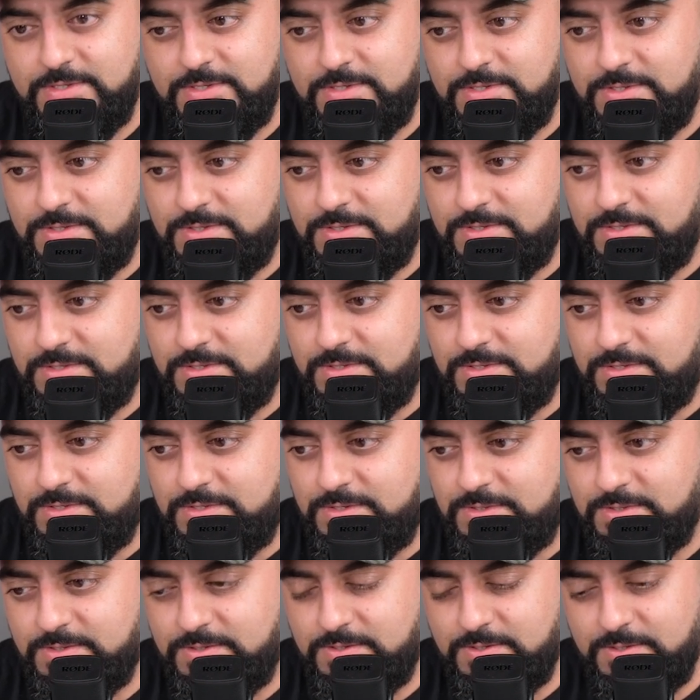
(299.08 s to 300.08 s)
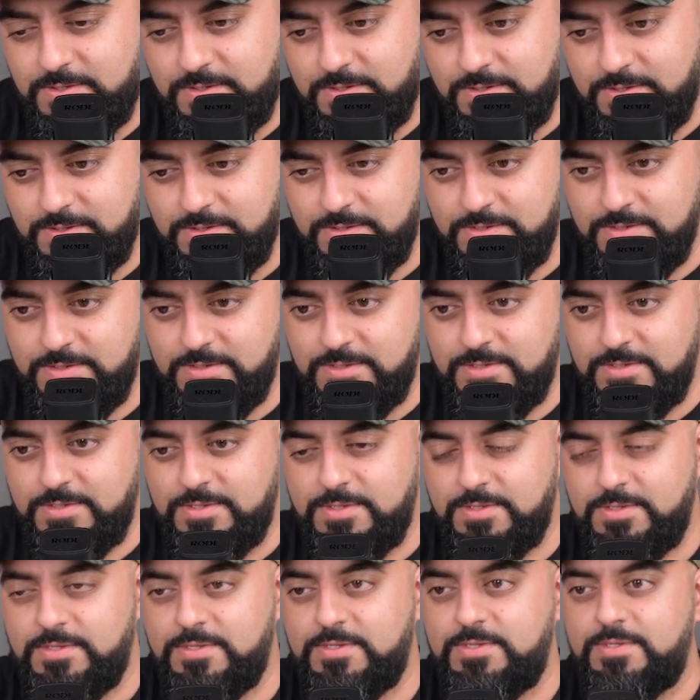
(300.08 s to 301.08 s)

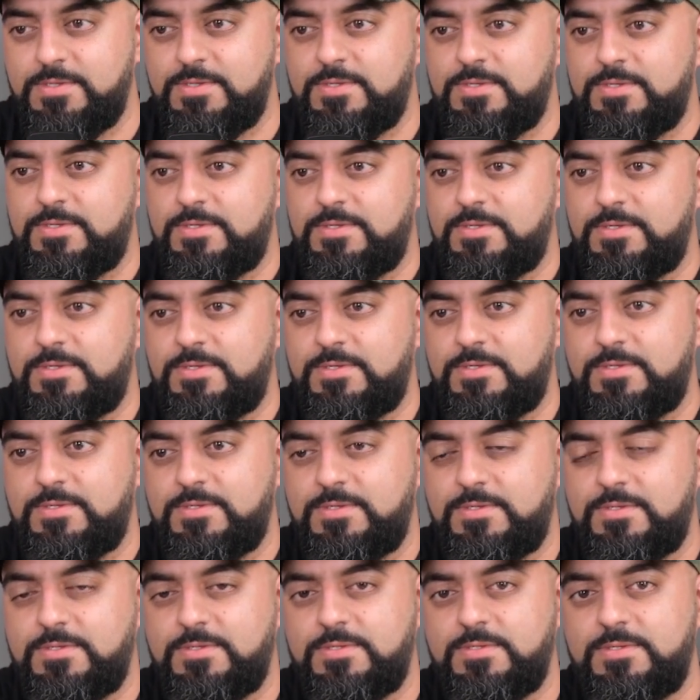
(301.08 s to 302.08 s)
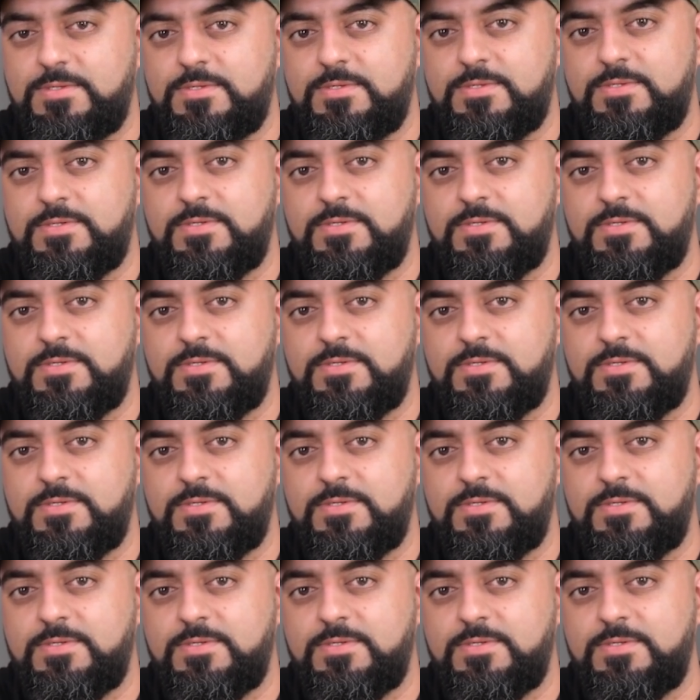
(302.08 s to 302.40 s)
(not speaking)